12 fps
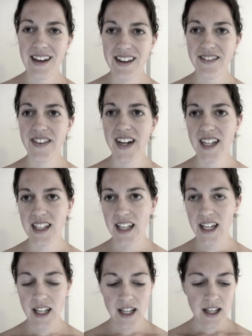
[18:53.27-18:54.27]
And
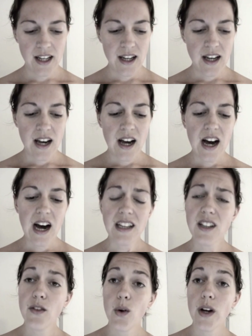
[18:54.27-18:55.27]
finally,
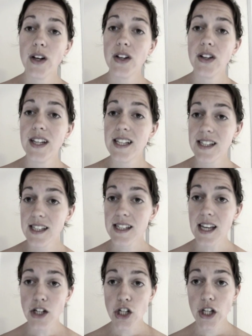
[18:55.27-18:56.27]
olive oil is
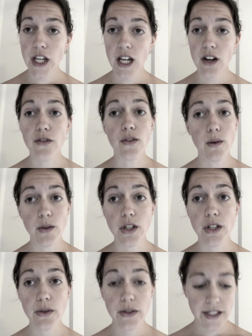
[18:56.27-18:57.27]
essentially a fruit
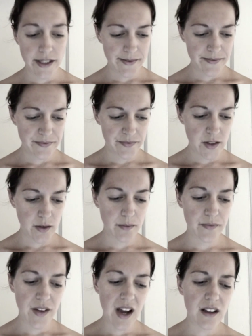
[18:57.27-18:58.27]
juice. So
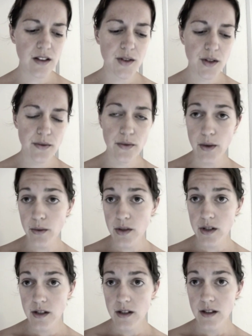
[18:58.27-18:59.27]
olives are
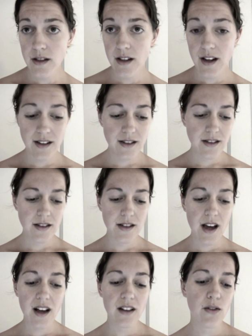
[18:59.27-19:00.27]
fruit, and
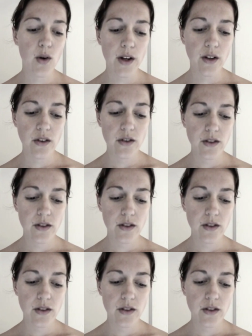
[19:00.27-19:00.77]
olive oil